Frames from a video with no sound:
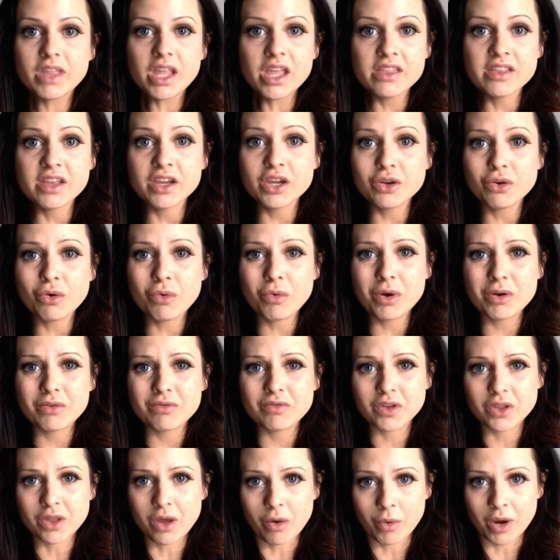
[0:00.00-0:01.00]
that you don't want to
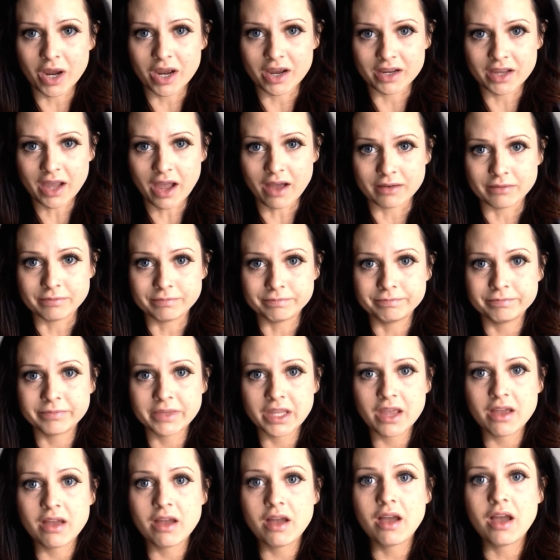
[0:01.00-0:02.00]
feel that way again
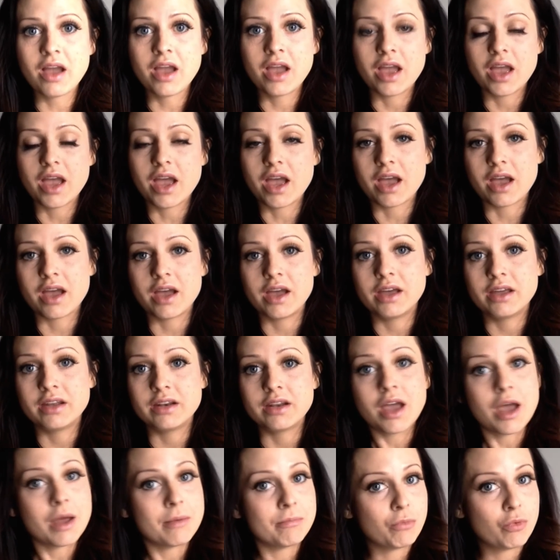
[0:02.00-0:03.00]

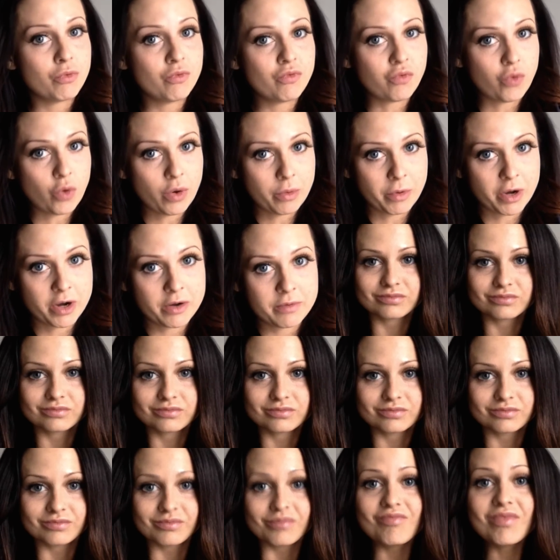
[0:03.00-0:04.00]
and move forward.
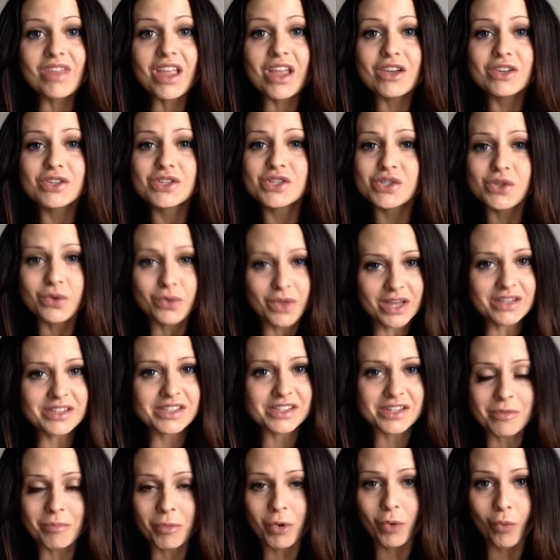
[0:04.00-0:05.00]
So
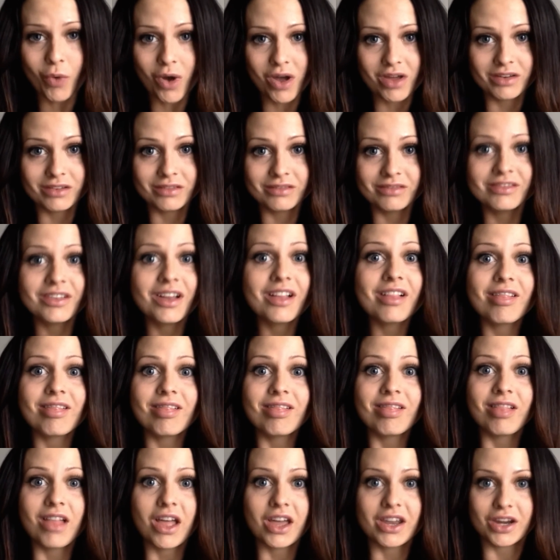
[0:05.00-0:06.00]
that's number one.
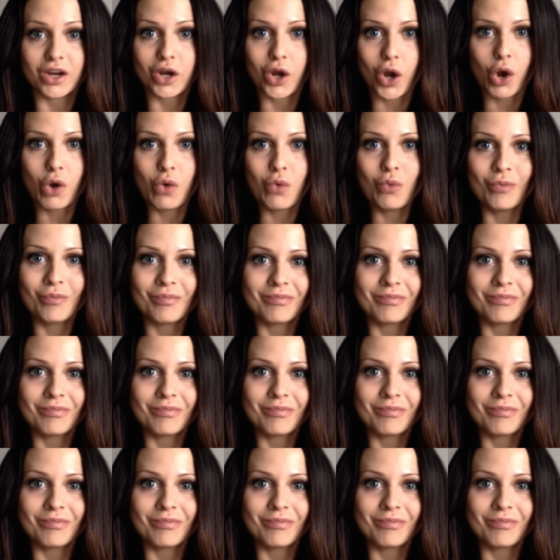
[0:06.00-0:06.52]
Let it go.